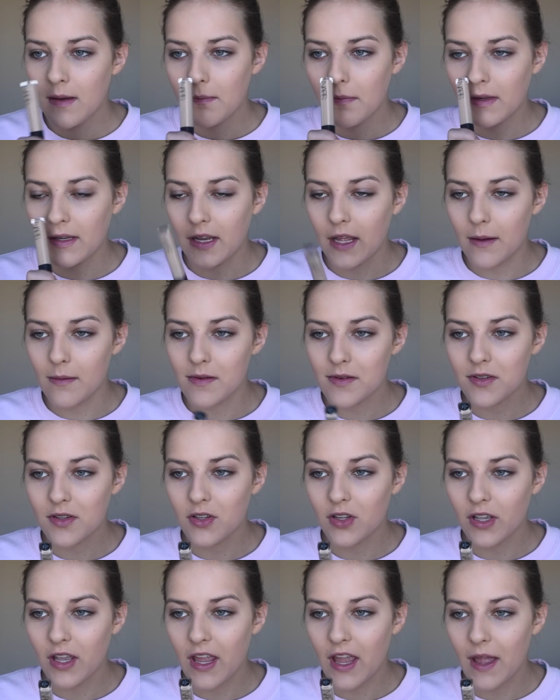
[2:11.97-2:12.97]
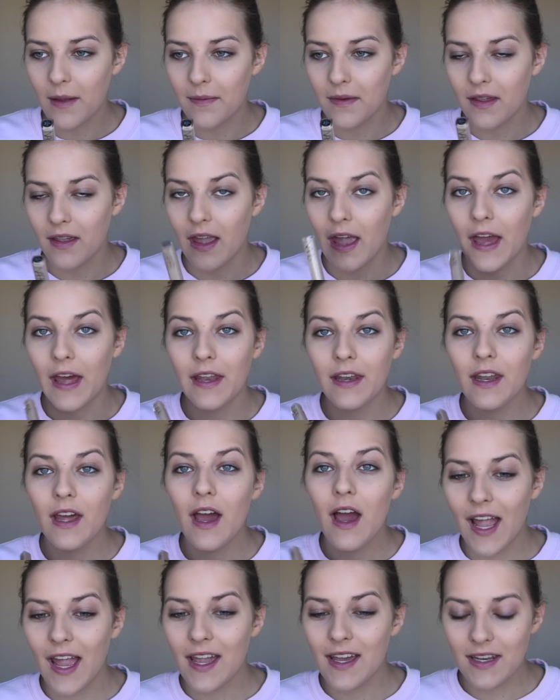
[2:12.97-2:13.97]
My neighbors are looking at me again.
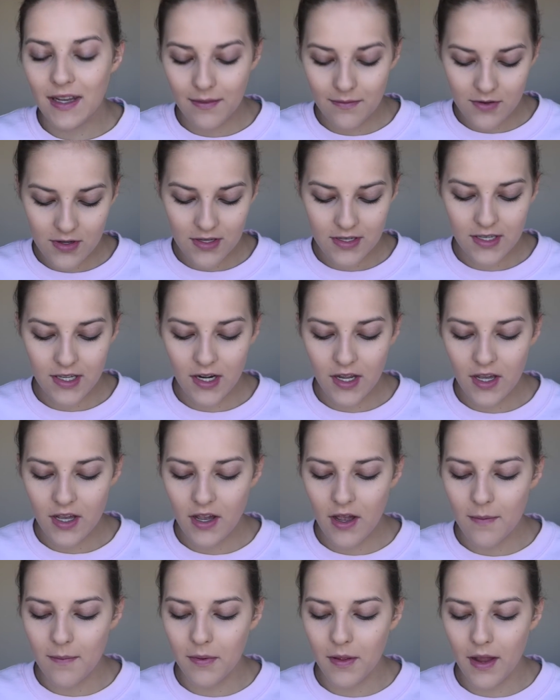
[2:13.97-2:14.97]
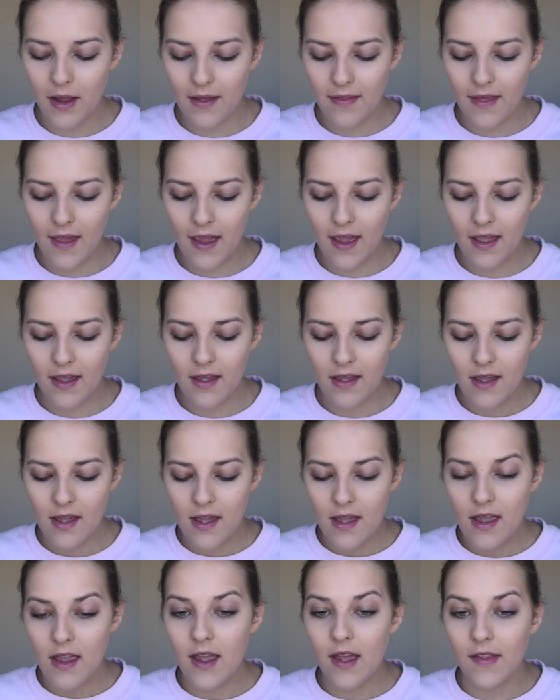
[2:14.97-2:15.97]
And I'm just gonna apply that
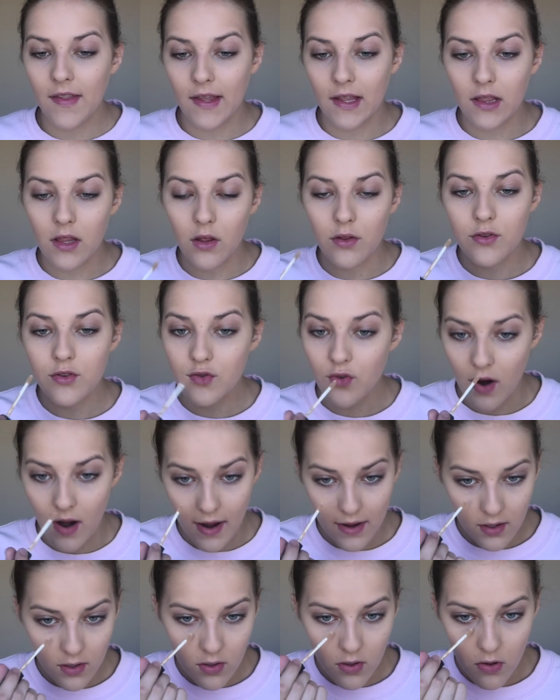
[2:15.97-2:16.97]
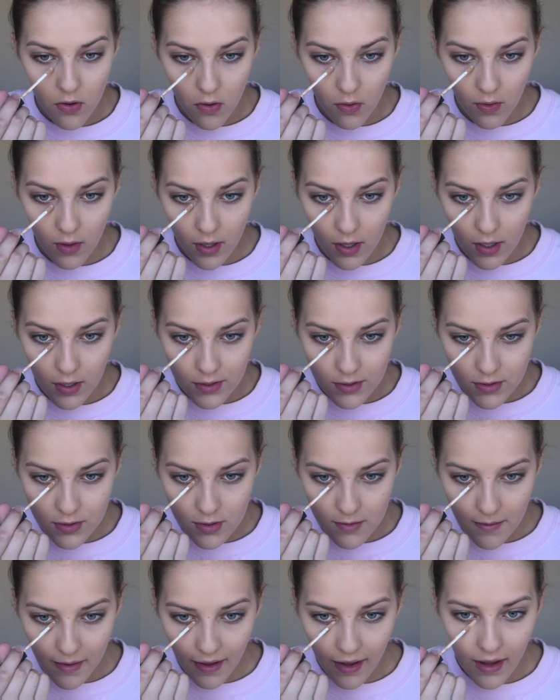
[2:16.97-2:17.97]
in like a little triangle under
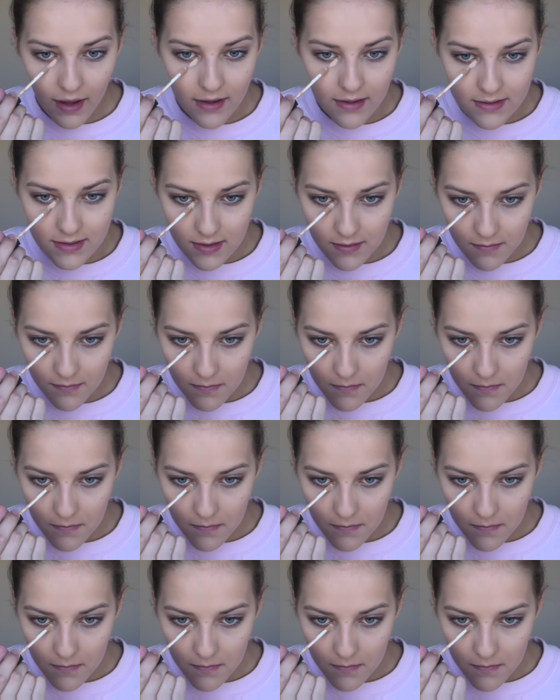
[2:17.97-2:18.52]
my eyes.